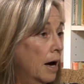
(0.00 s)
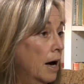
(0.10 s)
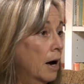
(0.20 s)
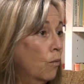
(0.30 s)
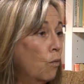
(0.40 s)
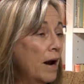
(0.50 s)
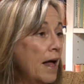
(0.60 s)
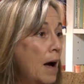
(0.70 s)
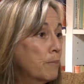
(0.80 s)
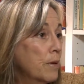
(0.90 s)
Uh, what
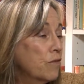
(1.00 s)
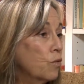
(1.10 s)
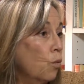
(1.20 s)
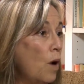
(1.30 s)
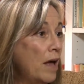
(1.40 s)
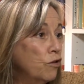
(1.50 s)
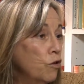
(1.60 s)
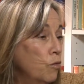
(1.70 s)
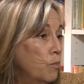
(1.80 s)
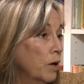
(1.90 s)
happens when
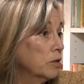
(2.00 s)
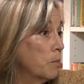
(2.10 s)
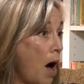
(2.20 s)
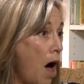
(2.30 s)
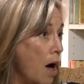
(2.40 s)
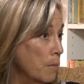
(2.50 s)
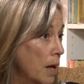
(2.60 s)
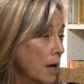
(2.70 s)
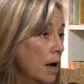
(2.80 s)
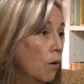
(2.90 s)
you build a bomb?
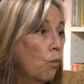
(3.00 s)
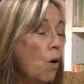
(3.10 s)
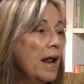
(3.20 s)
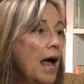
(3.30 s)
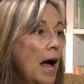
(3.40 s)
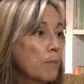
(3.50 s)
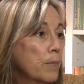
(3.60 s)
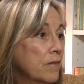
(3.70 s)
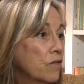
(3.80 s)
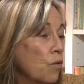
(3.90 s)
What
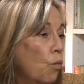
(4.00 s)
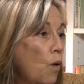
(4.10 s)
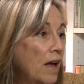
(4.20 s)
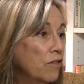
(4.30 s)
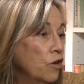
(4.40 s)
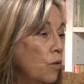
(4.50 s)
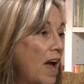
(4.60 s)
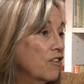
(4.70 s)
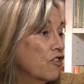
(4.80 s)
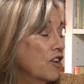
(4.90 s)
happens when you
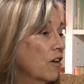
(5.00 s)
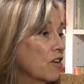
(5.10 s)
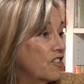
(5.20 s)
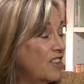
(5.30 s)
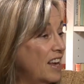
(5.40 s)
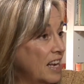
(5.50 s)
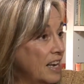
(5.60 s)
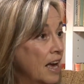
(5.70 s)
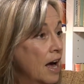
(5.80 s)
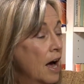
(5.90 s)
engineer a
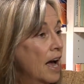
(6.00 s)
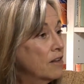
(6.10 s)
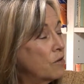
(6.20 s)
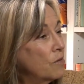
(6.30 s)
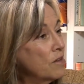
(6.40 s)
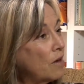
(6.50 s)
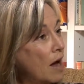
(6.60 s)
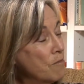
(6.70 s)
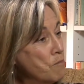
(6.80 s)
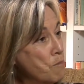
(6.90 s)
city? And so these
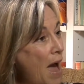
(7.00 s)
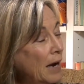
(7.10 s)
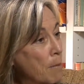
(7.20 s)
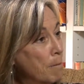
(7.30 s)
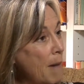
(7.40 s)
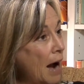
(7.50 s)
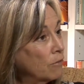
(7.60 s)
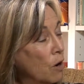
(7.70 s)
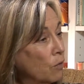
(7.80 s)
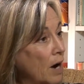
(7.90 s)
kind of mega
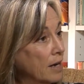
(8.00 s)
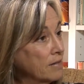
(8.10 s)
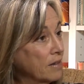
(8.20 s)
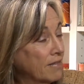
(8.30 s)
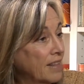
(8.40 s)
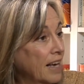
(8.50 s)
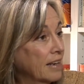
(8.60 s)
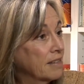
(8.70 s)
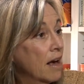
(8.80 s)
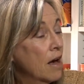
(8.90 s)
macro kinds of
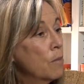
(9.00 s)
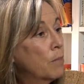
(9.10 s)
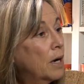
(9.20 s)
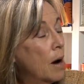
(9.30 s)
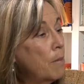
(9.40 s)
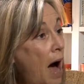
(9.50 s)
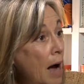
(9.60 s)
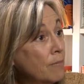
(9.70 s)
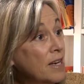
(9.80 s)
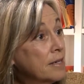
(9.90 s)
things become
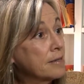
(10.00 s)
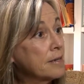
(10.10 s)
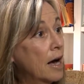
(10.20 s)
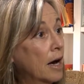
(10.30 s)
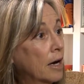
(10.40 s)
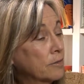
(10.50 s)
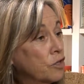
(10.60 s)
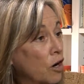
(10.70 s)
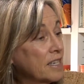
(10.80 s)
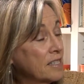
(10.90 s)
obvious uh,
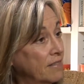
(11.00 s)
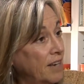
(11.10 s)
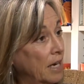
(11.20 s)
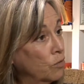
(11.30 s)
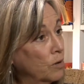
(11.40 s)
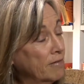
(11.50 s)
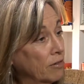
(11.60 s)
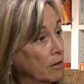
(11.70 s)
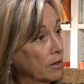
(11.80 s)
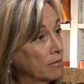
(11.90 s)
targets of inquiry
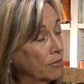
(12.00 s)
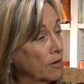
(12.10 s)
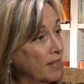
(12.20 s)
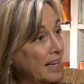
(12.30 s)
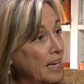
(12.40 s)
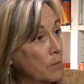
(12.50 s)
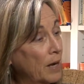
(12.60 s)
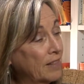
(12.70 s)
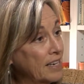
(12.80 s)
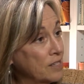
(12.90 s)
for, for thinking
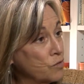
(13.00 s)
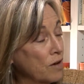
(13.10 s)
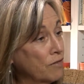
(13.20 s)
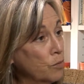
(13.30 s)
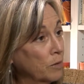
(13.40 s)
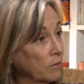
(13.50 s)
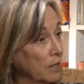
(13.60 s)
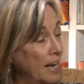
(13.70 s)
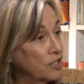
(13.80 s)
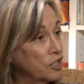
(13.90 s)
about the history of human
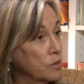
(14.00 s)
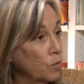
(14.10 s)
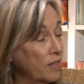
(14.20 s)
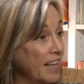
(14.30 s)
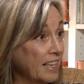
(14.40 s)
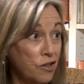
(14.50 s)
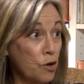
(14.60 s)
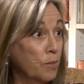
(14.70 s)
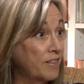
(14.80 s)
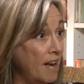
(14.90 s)
relations with things
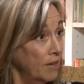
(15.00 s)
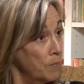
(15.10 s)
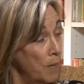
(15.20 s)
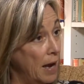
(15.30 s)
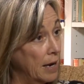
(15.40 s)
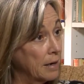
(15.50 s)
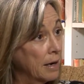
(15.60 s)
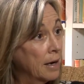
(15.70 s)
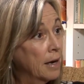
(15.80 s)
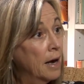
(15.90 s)
humans haven't made.
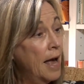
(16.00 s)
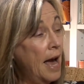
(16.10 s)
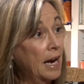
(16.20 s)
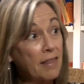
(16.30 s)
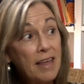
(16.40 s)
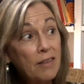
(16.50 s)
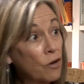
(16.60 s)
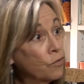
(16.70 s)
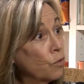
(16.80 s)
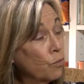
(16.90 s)
And I think
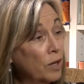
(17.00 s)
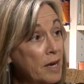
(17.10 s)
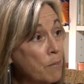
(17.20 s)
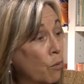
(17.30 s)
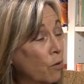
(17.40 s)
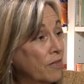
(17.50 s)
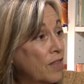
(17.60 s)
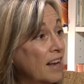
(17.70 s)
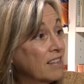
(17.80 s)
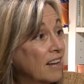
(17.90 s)
those are really
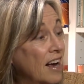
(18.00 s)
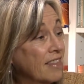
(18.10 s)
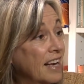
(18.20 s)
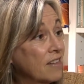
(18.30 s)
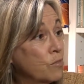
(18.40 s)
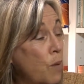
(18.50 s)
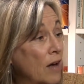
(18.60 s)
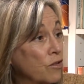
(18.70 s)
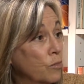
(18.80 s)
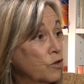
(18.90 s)
important things. And I think it's
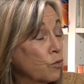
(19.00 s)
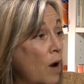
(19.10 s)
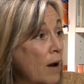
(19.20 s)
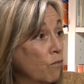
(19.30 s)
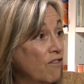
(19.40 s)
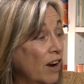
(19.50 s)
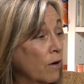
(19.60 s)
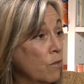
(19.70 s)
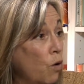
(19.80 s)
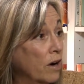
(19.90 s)
possible to write
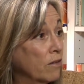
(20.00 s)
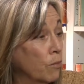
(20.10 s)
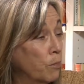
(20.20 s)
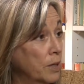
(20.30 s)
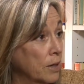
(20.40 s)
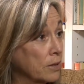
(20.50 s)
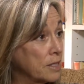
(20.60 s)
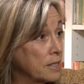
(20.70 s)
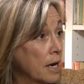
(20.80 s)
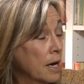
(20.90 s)
very wonderful
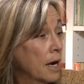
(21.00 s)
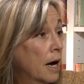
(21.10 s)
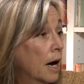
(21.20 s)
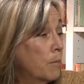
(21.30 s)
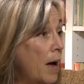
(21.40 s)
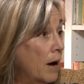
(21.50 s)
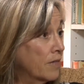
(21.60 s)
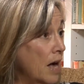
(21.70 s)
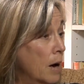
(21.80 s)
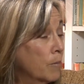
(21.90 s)
books
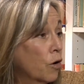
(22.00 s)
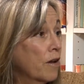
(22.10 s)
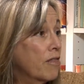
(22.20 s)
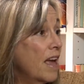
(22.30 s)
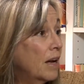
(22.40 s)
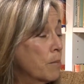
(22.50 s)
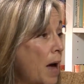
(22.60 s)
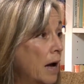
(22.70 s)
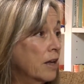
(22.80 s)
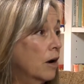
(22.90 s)
about them or to think
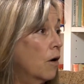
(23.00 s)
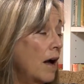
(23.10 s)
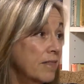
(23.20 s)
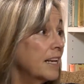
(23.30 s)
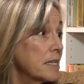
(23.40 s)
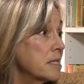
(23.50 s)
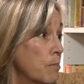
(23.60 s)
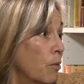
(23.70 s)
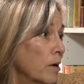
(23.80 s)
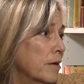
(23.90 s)
about, you know, I think it's
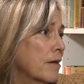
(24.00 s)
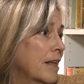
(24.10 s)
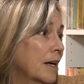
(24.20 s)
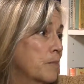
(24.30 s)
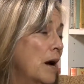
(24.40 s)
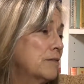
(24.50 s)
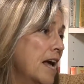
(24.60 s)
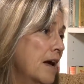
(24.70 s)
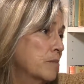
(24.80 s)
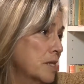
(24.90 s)
important to think about
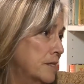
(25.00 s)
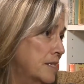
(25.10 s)
dams and